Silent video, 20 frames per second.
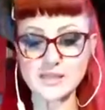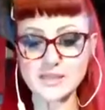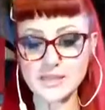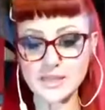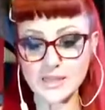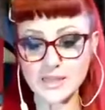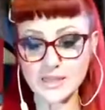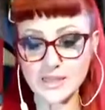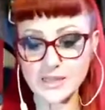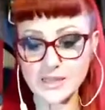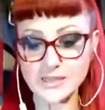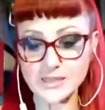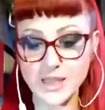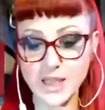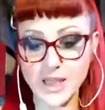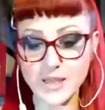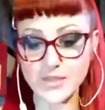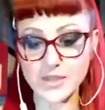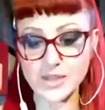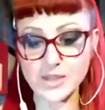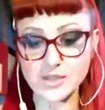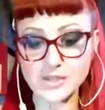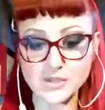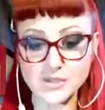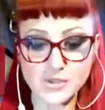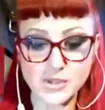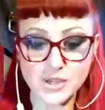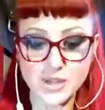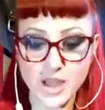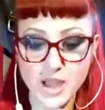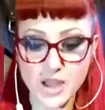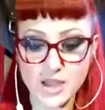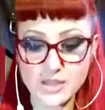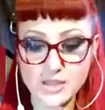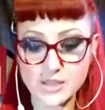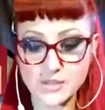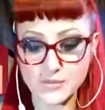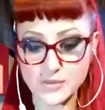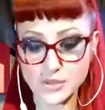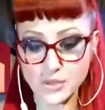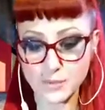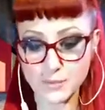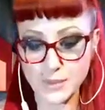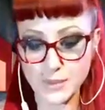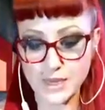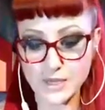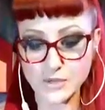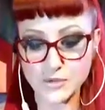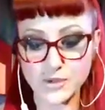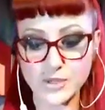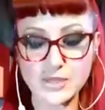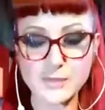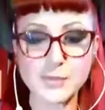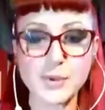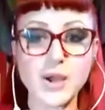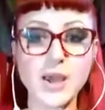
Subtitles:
is The History and Arts of a Dominatrix by